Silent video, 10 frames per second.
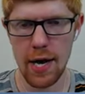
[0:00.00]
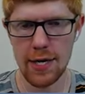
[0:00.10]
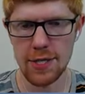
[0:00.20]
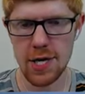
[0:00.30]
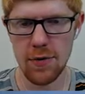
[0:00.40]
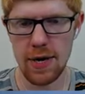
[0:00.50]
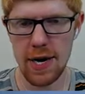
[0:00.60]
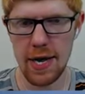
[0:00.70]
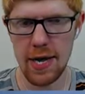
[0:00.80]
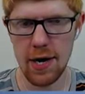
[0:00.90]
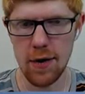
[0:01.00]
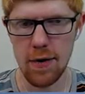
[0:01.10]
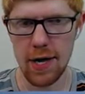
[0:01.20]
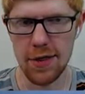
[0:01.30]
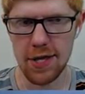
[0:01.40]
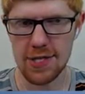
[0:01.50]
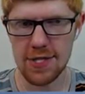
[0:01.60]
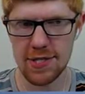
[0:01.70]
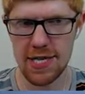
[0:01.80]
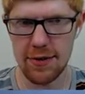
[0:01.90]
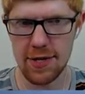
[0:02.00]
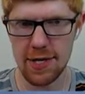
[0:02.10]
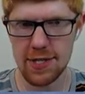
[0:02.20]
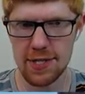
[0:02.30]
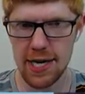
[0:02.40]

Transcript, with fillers: I need to go now. I think it's still southeast.